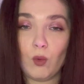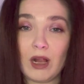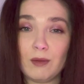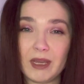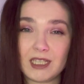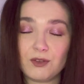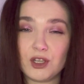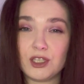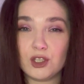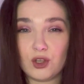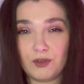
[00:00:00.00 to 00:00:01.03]
While mixed
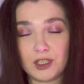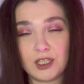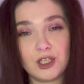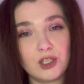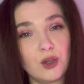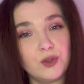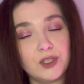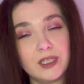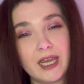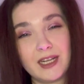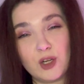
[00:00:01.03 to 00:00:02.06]
voice is often
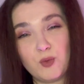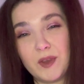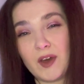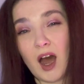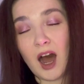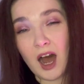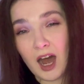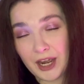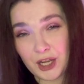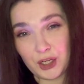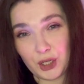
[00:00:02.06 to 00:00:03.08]
associated with
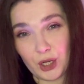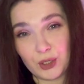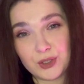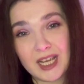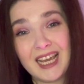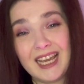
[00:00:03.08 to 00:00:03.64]
higher notes,